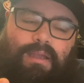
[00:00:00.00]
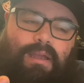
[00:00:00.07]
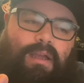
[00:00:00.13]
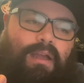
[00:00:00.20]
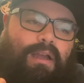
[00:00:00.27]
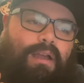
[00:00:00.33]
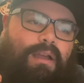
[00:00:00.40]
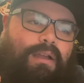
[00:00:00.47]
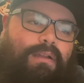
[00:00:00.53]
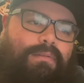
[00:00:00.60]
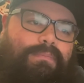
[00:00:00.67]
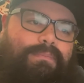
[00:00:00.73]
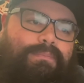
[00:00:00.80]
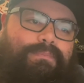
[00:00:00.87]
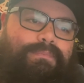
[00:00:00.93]

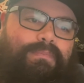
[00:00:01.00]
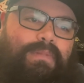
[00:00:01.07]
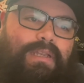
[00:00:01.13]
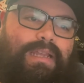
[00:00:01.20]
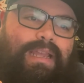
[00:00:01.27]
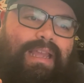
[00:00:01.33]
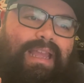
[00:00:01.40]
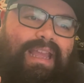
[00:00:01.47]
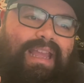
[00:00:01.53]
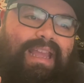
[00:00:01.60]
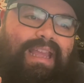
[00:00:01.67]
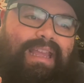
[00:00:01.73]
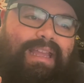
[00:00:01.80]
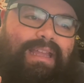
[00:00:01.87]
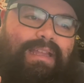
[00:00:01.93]

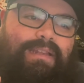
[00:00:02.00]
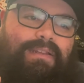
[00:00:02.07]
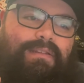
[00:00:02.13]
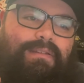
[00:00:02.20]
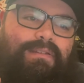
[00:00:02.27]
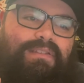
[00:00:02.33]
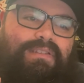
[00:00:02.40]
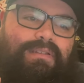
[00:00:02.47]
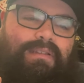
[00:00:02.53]
And